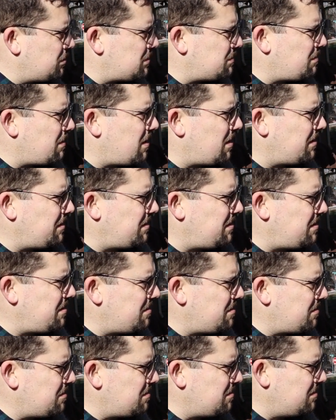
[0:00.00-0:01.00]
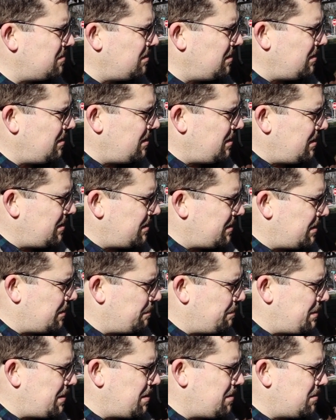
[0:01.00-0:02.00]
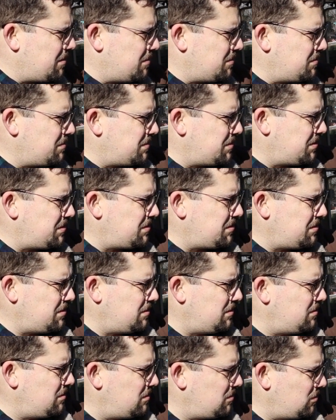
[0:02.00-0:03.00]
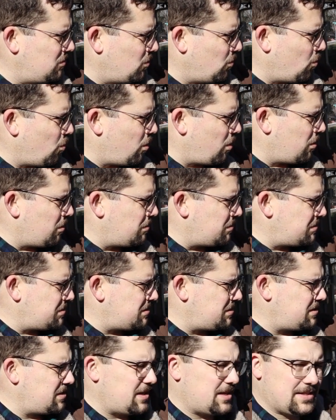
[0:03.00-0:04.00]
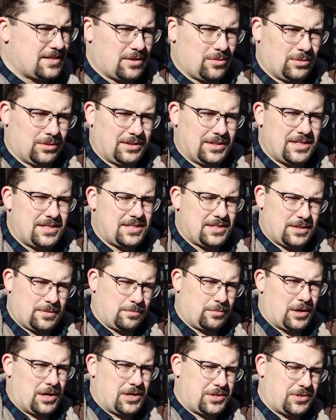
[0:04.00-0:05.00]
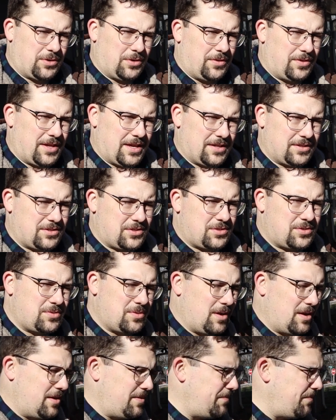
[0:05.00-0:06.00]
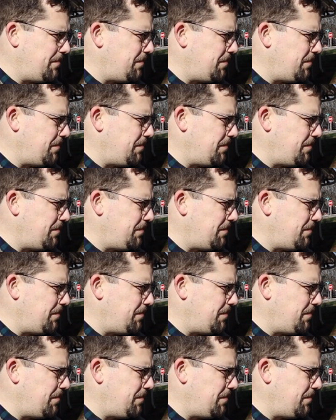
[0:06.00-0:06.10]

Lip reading: spot here that appears worse as I release the pressure on that strut.